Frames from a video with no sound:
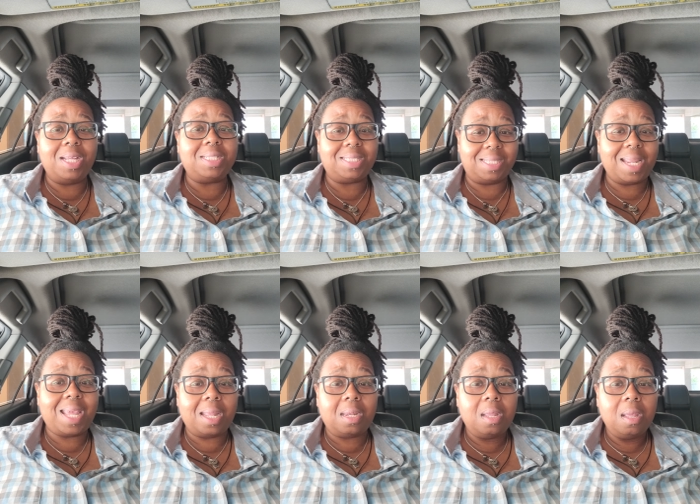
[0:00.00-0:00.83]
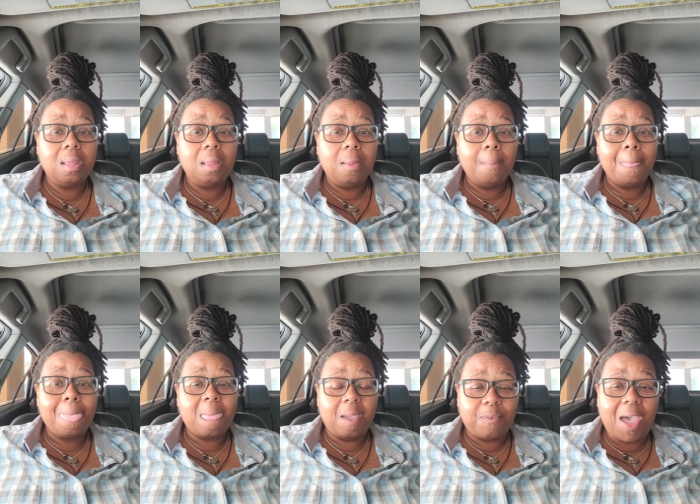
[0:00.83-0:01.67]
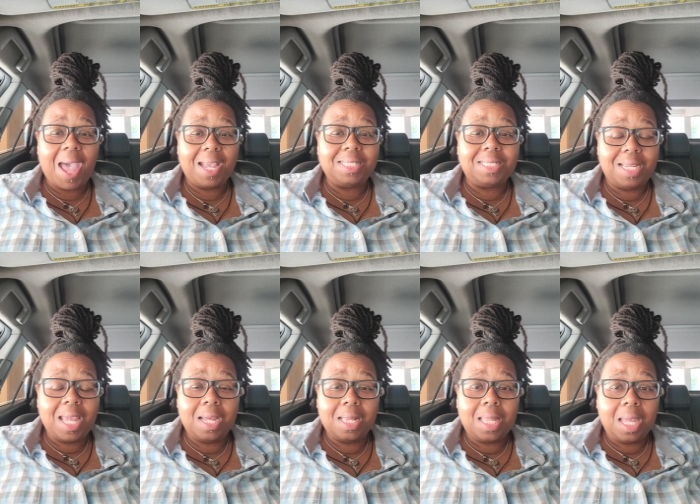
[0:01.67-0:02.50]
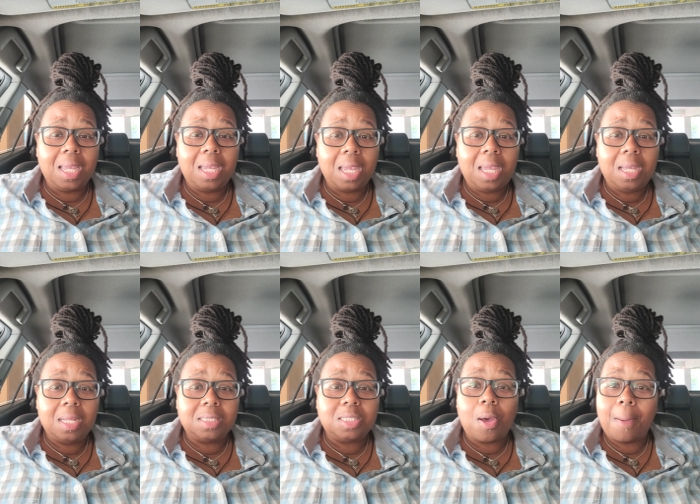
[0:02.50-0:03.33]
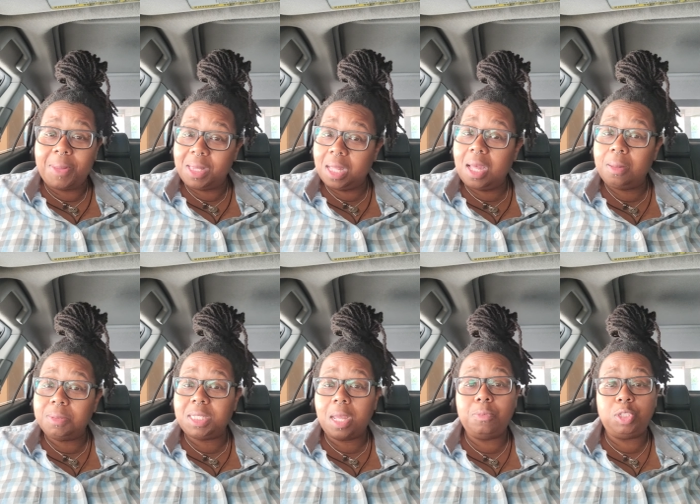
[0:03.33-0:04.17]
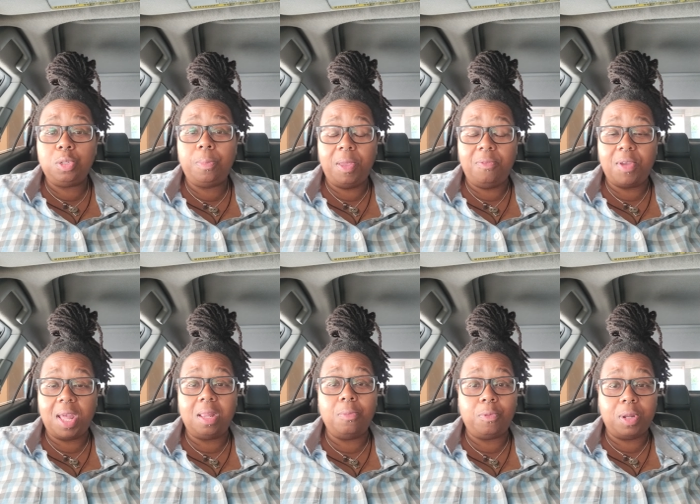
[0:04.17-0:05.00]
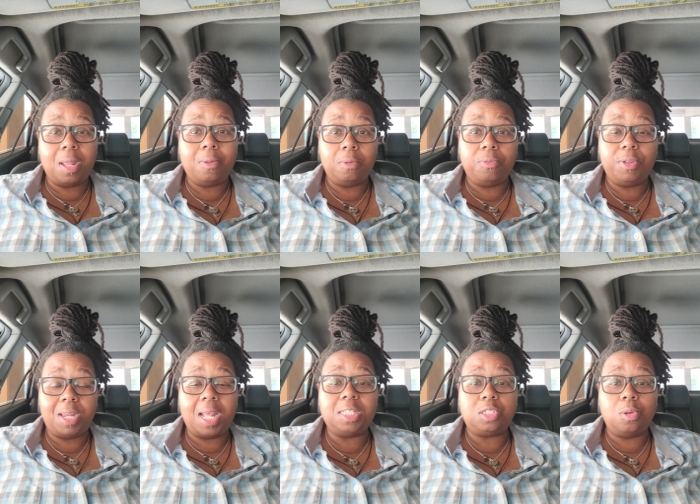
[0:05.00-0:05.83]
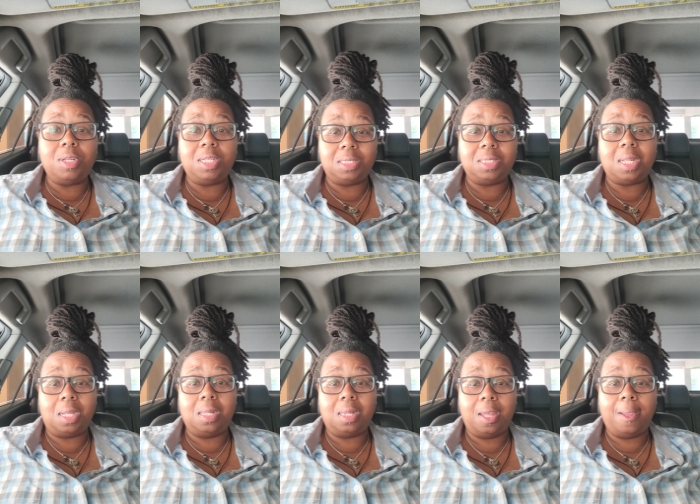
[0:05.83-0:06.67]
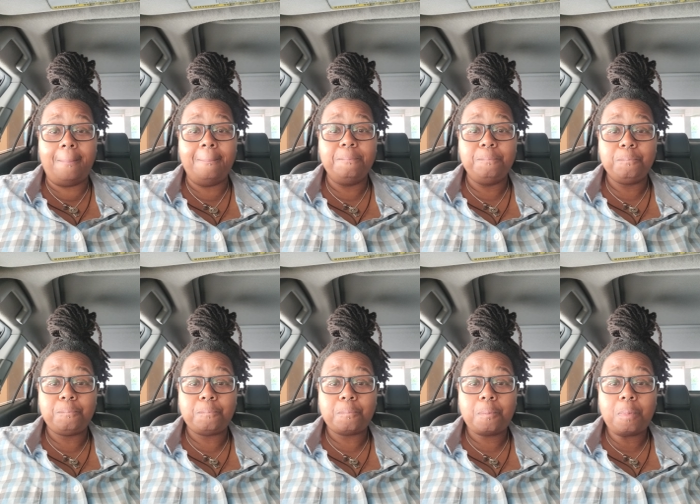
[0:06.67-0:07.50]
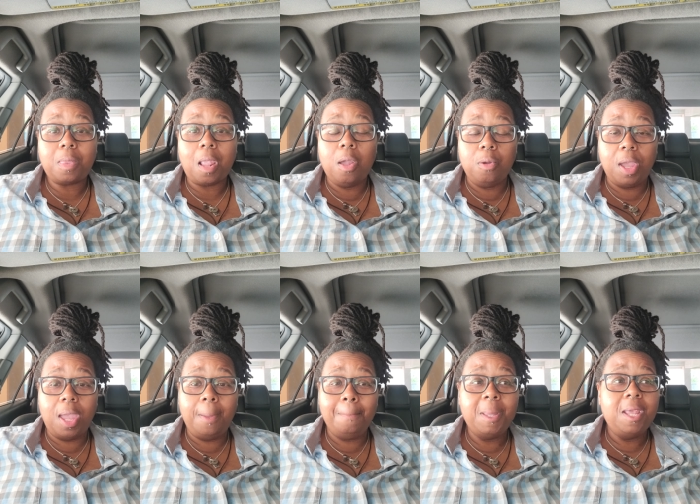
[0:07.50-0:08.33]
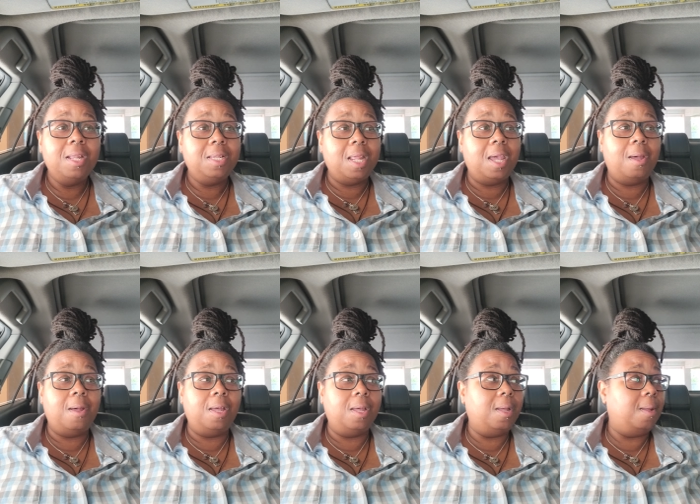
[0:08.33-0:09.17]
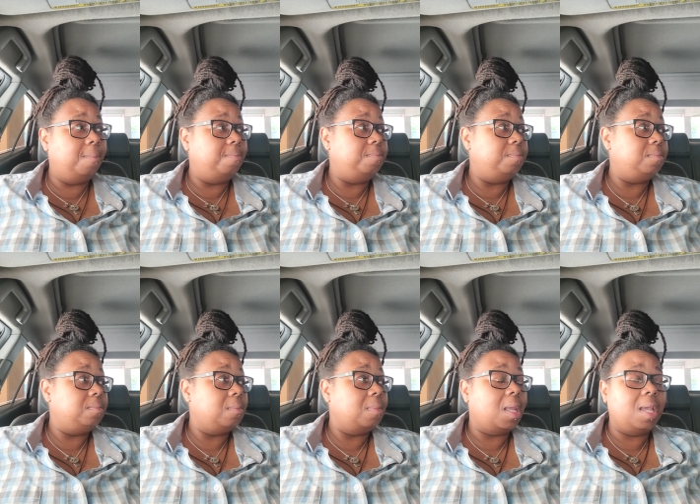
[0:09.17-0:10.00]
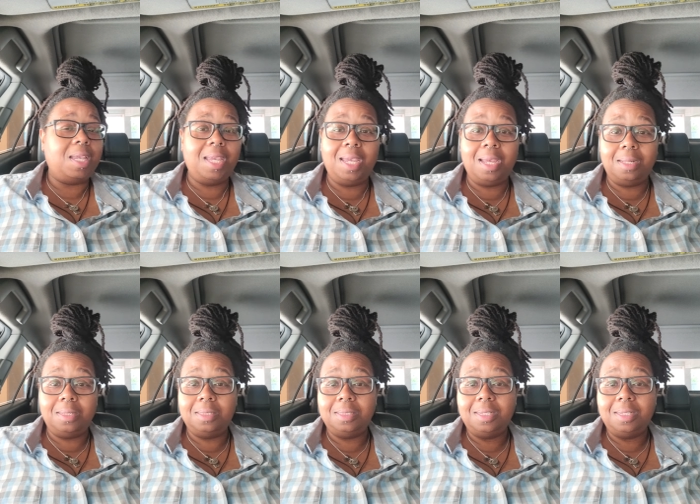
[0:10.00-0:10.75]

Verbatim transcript: extent of how his dingaling is. So I'm a little upset with you people for not showing his dingaling. Okay. Now, um, again,